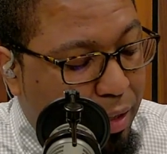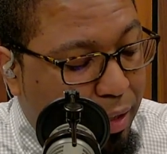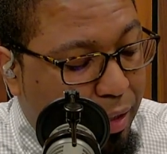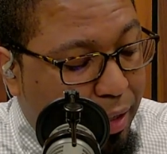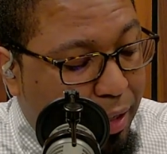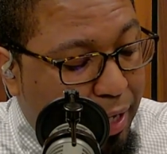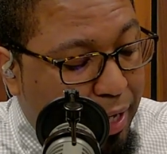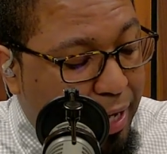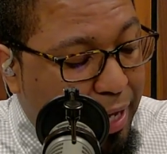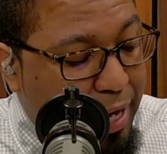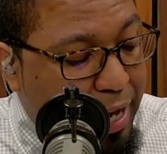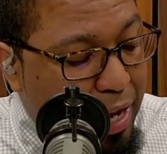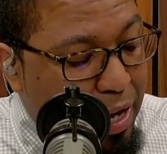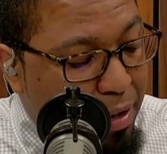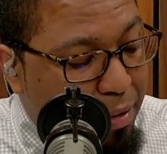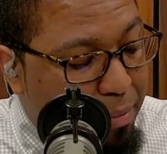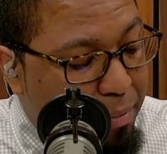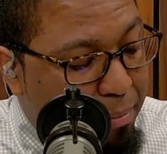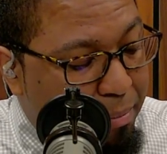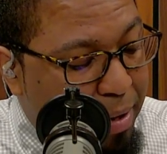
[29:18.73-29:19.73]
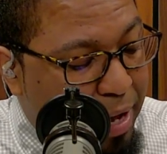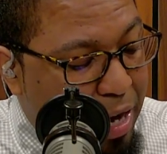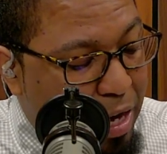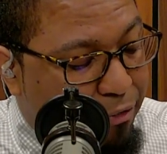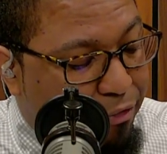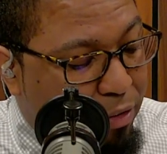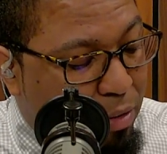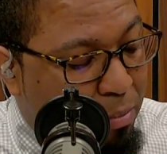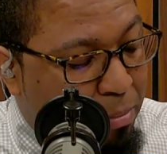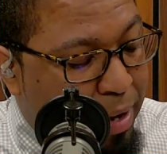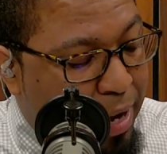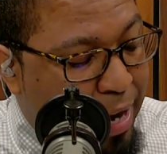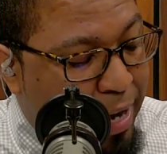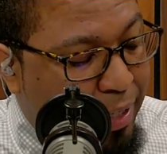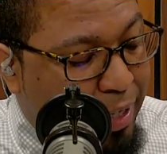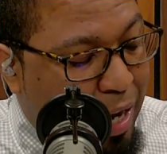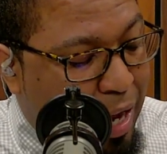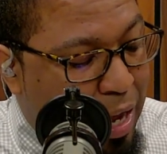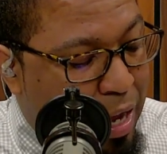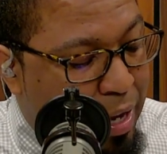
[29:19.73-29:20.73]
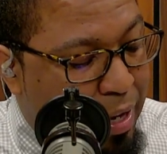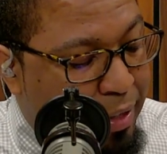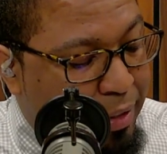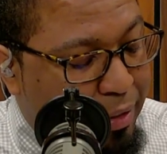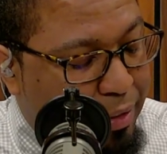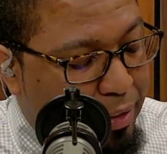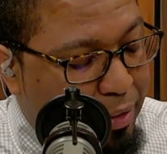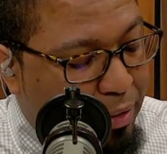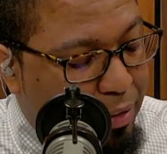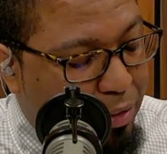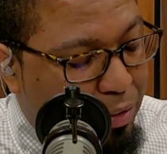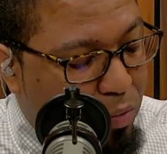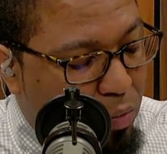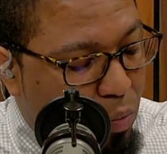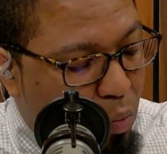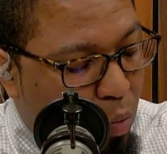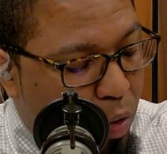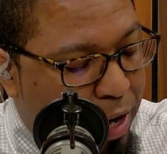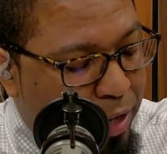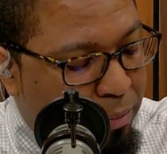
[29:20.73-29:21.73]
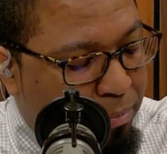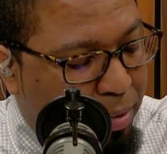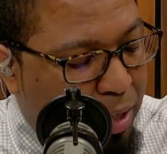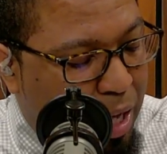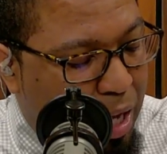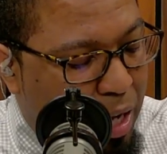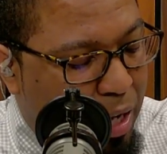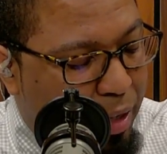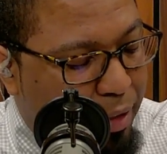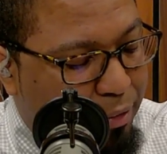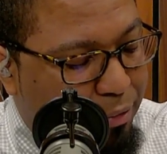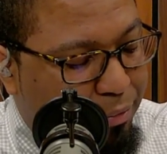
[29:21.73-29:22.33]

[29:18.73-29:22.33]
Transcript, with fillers: He made from mankind one blood.